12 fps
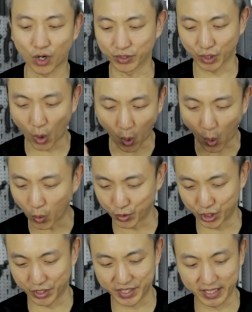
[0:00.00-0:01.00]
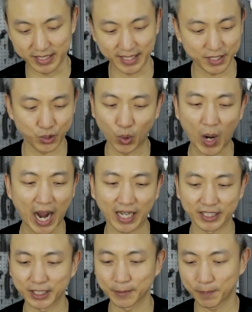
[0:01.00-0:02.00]
on the whole jersey. There's no
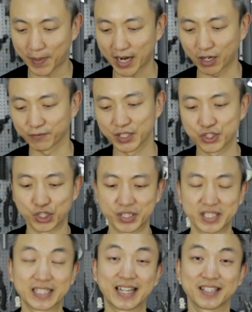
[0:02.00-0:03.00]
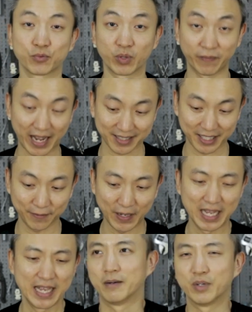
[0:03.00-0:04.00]
other part of this jersey that's reflective.
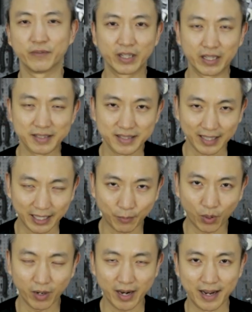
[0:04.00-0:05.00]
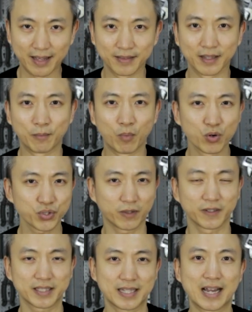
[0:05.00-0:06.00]
I'm living in Singapore, and most
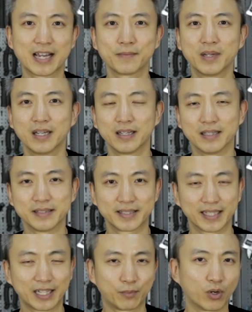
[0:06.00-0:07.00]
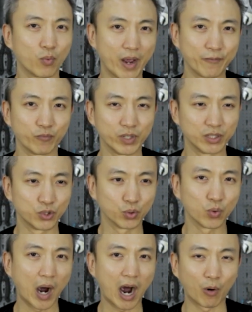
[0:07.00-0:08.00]
of the time in Singapore when we
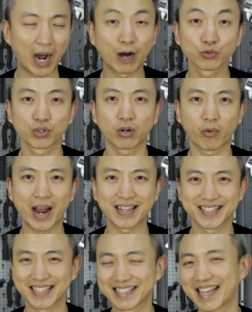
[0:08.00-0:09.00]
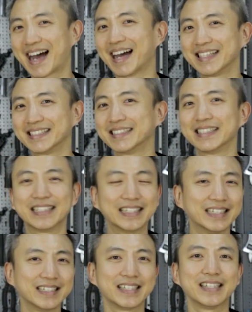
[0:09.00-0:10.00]
do our outdoor rides, it's either
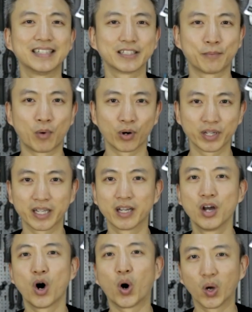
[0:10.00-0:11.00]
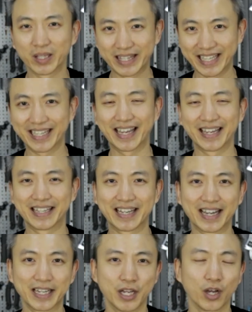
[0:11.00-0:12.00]
early in the morning or late at
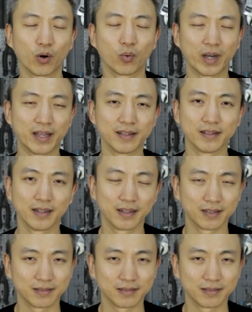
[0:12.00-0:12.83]
night when